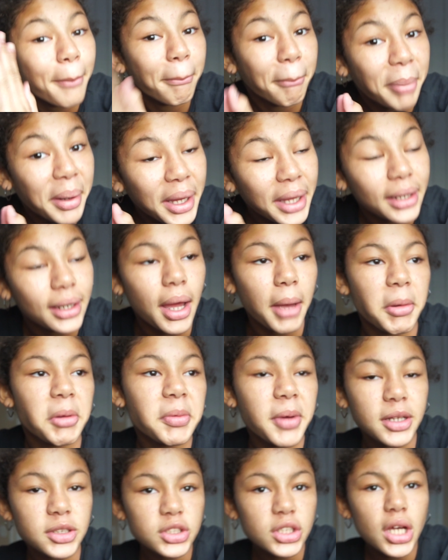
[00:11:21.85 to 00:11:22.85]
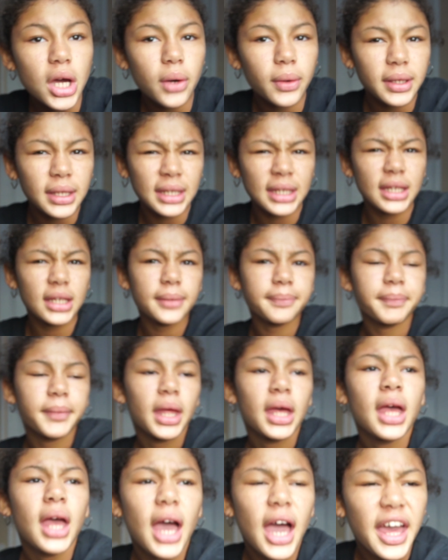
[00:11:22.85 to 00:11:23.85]
but I'm about to go eat,
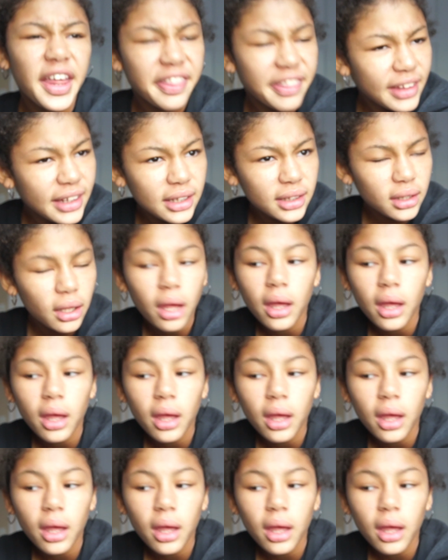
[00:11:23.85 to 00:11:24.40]
I think,